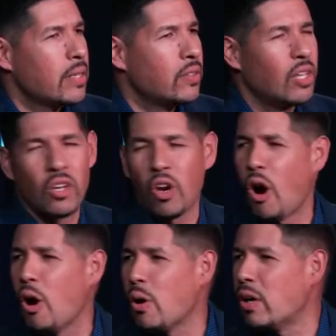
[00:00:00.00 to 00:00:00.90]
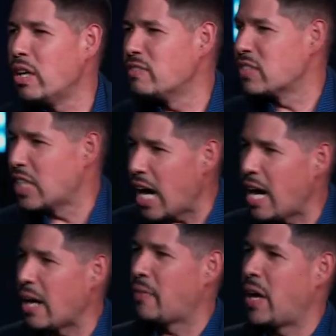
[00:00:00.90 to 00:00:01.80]
The law of
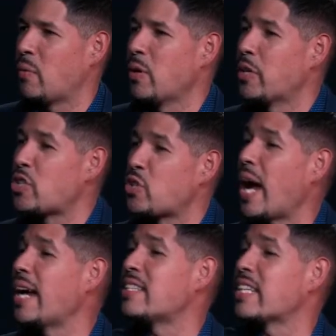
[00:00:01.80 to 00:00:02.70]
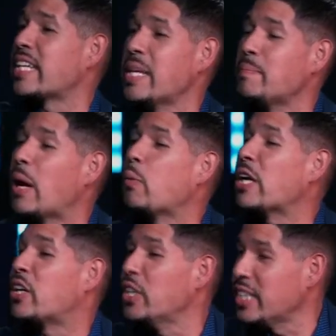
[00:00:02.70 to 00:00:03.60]
God that we were trying to keep, that we
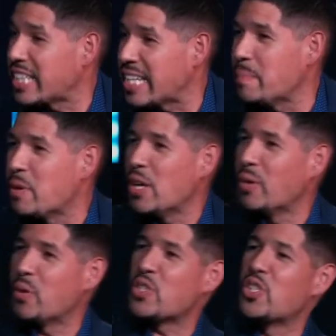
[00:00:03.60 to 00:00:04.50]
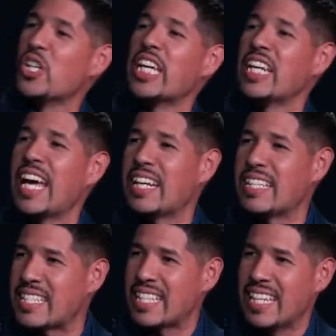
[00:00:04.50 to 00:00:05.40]
couldn't keep, was looking at
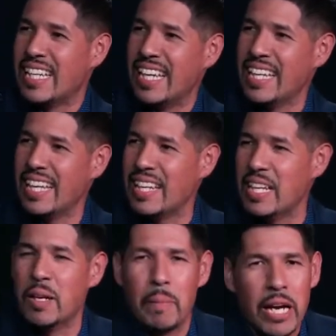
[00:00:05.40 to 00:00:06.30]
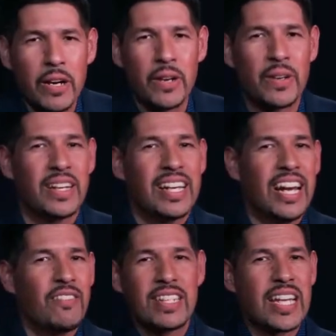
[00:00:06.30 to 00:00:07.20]
us in, in, in a mirror
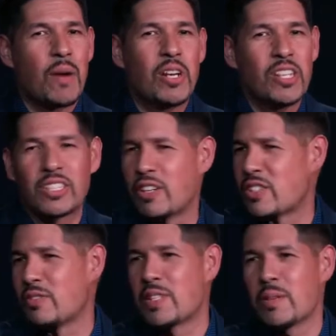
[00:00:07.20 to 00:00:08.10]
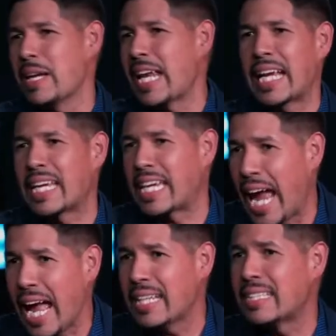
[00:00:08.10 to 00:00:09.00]
every time we looked at ourselves. We said, Man, I
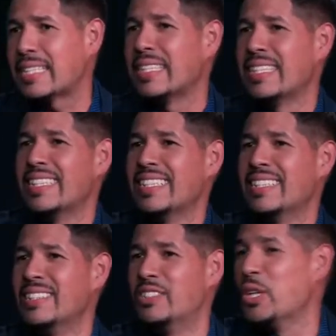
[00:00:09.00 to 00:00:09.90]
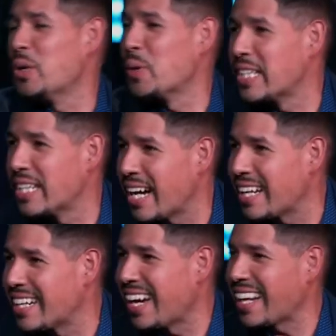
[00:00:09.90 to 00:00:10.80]
can't do it, God.